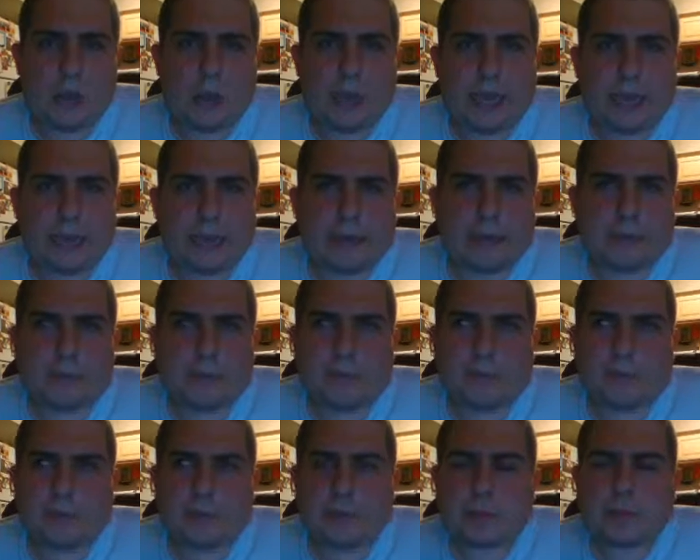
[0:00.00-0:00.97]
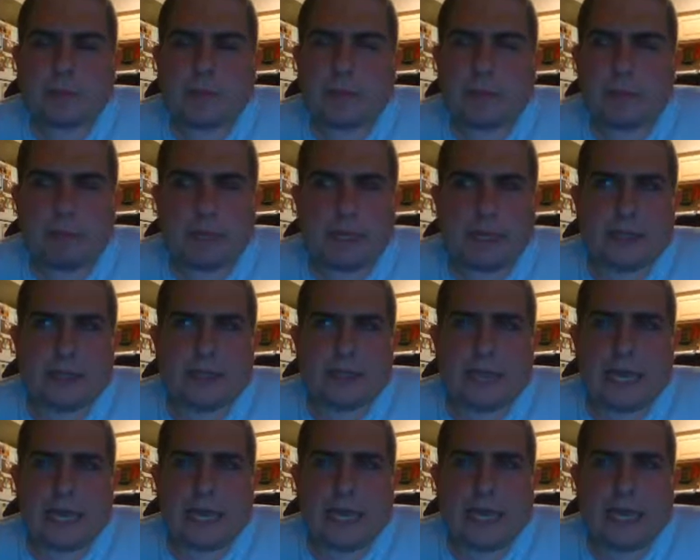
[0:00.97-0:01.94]
quick. I mean, it's
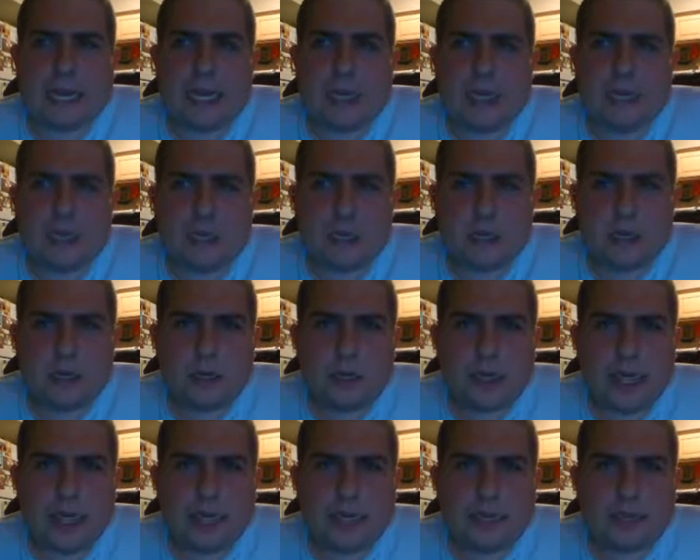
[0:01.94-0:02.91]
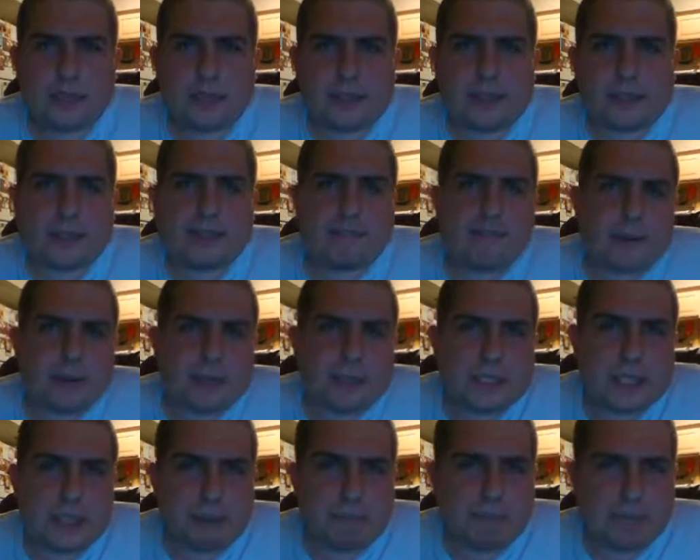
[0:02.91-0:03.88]
not it's not the
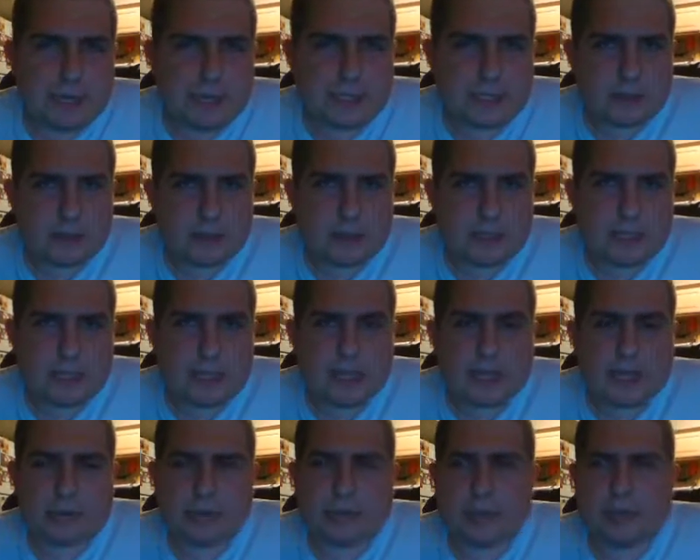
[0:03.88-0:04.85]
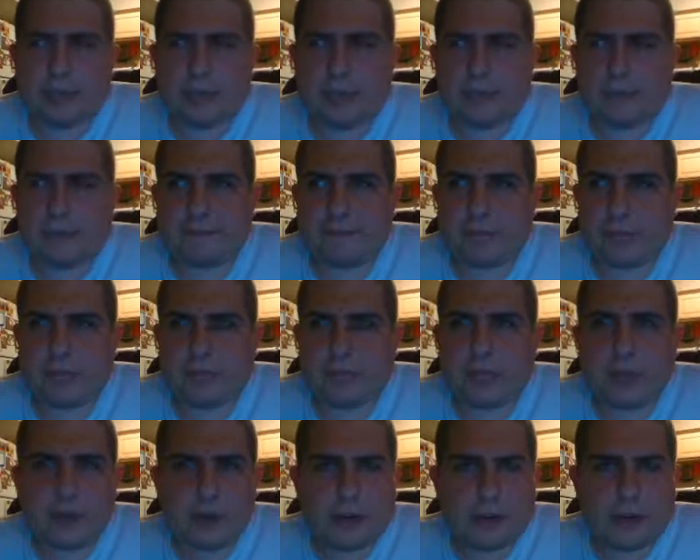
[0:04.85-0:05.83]
first 10 minutes or anything or even like the first
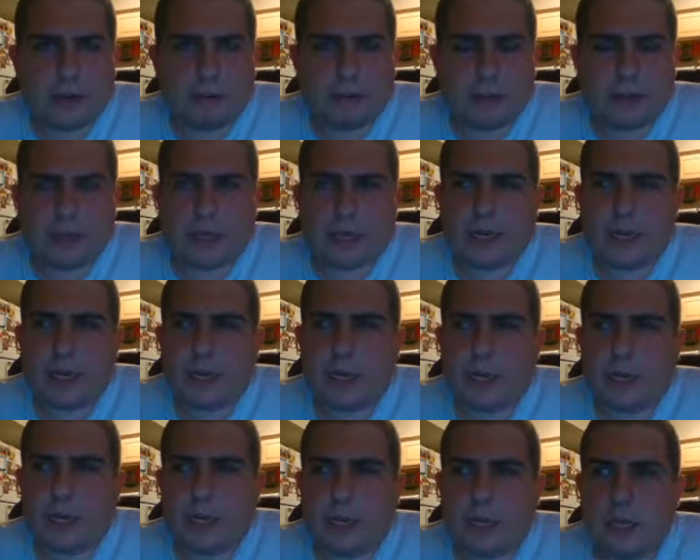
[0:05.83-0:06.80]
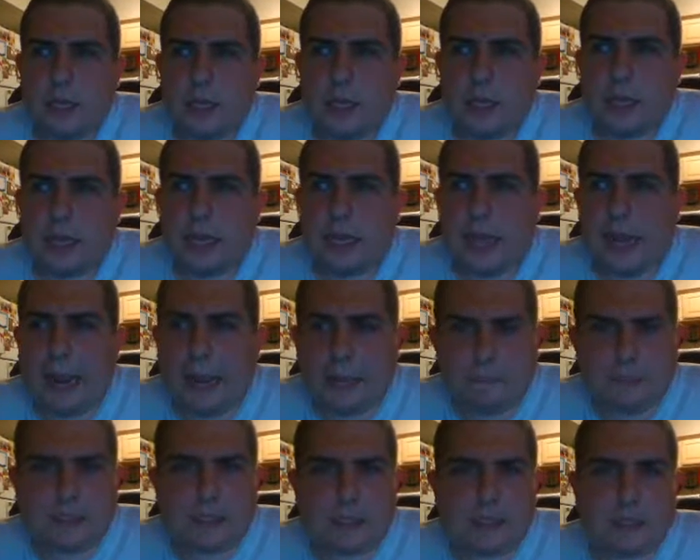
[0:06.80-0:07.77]
30, but it
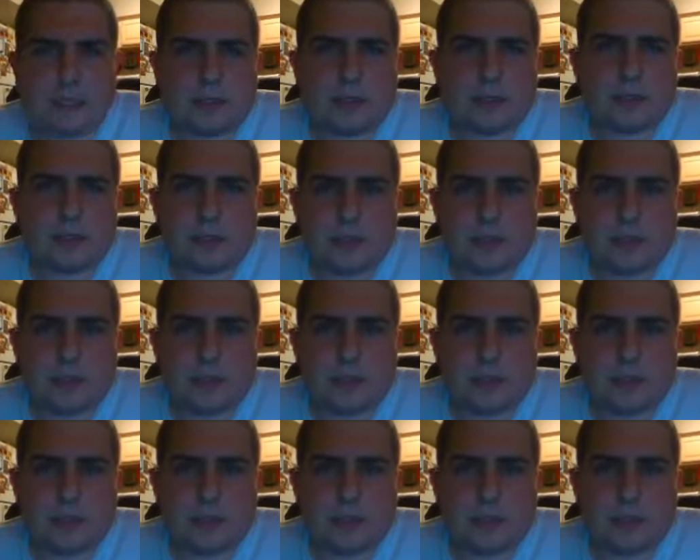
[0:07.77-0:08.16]
happens